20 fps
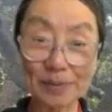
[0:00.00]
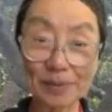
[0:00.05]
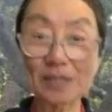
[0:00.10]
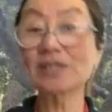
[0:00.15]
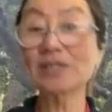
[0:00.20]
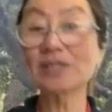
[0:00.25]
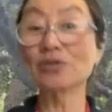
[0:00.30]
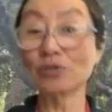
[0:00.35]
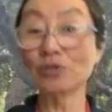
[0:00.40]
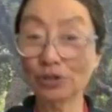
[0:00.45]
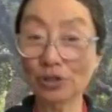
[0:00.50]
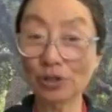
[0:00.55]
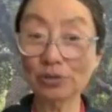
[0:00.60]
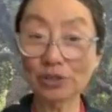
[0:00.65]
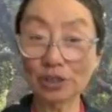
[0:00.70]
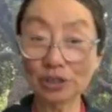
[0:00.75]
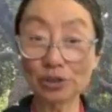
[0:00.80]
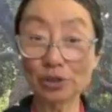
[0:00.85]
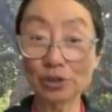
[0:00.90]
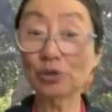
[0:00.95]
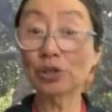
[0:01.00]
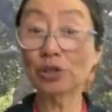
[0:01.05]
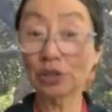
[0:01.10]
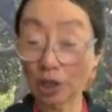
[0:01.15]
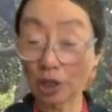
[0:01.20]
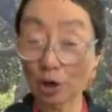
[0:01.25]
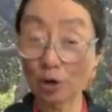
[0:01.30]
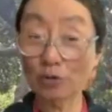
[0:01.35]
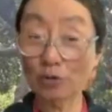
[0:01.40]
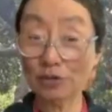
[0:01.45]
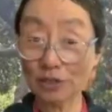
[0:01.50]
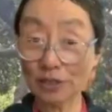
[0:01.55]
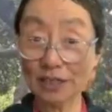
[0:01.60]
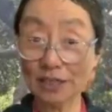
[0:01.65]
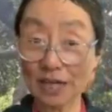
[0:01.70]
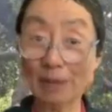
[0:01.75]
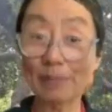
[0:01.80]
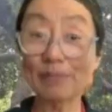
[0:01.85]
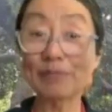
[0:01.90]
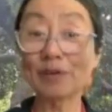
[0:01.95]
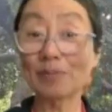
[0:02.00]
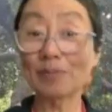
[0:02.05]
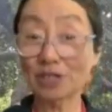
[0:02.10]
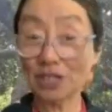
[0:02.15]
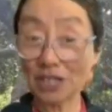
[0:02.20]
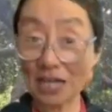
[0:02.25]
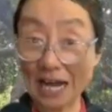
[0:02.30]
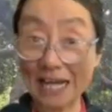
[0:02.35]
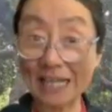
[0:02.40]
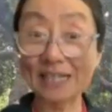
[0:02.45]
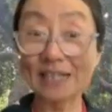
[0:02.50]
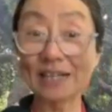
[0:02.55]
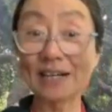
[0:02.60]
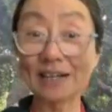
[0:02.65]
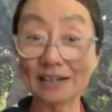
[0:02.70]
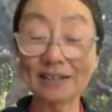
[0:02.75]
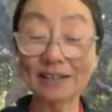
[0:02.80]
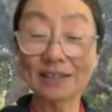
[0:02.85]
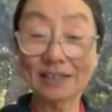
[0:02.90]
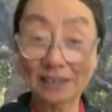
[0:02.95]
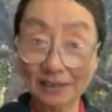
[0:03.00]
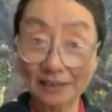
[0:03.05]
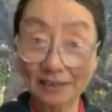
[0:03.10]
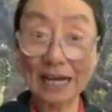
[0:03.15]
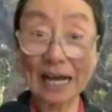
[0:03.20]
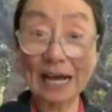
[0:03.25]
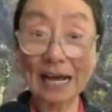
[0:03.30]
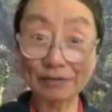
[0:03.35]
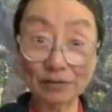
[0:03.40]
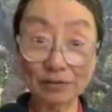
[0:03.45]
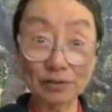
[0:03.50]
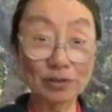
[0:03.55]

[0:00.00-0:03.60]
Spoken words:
because do you know the new clothes that come from China? They have